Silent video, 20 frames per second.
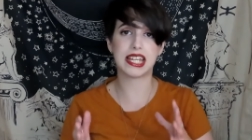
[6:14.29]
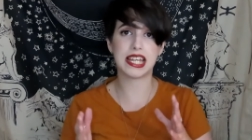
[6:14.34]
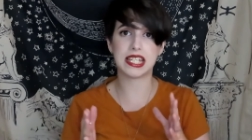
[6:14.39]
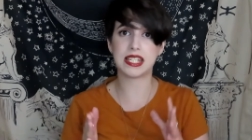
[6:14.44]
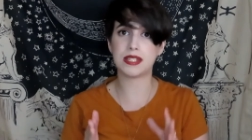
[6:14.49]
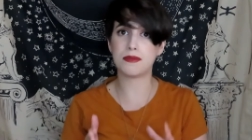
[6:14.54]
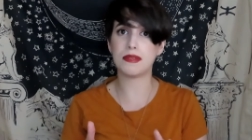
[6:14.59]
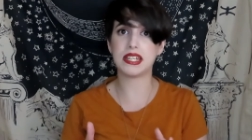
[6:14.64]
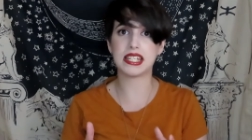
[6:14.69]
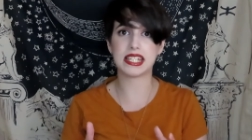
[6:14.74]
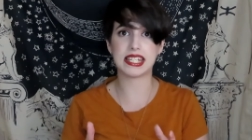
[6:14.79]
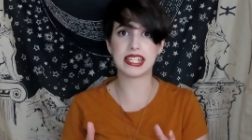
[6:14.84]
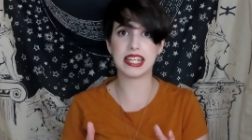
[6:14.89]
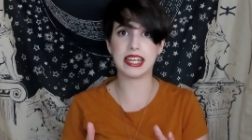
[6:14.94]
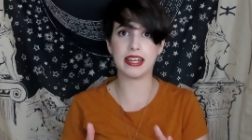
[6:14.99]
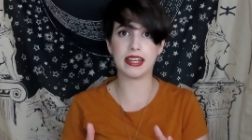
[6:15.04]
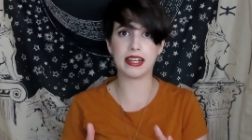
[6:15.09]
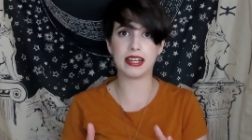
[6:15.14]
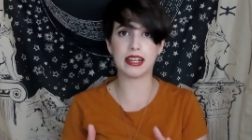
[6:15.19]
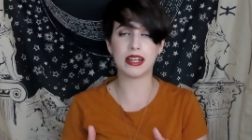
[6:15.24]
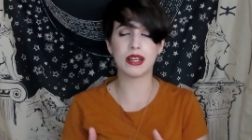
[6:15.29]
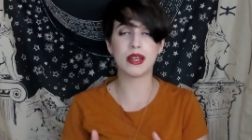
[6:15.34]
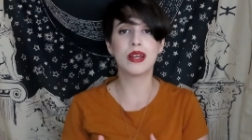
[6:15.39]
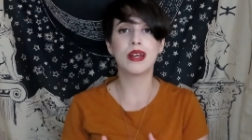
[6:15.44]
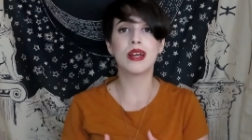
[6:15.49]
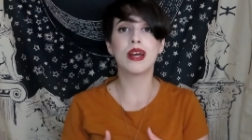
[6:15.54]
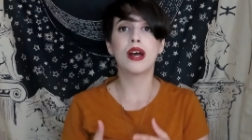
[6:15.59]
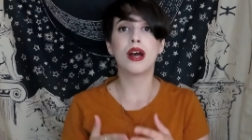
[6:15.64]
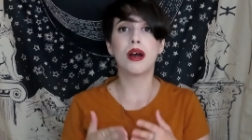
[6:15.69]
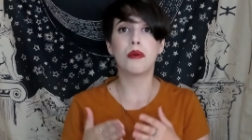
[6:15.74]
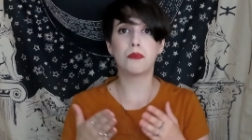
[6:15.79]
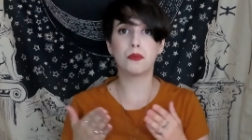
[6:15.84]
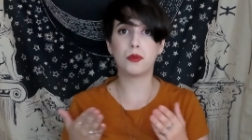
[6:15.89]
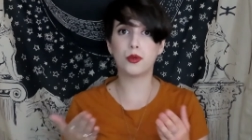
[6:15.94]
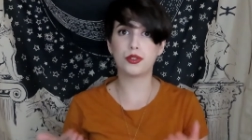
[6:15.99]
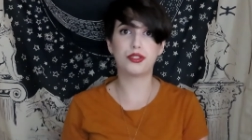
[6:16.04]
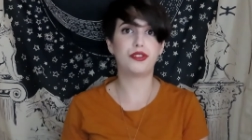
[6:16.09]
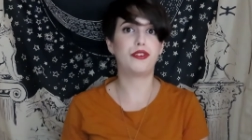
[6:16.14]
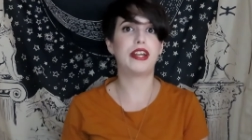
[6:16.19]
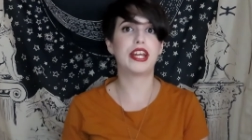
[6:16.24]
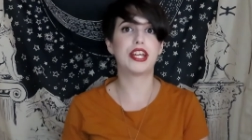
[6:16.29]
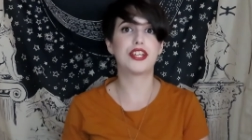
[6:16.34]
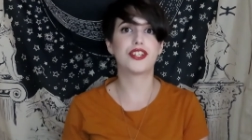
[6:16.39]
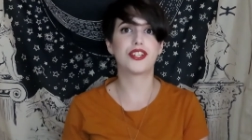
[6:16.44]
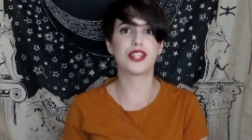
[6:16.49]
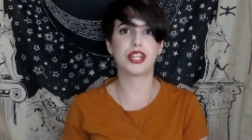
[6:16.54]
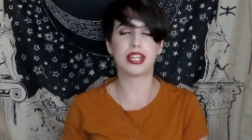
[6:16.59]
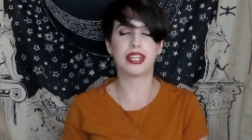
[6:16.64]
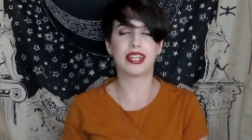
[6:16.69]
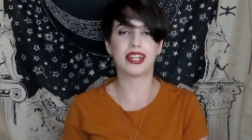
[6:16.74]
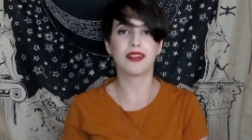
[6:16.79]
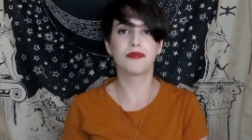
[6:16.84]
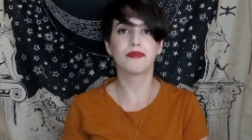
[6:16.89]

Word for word: is missing, moderation.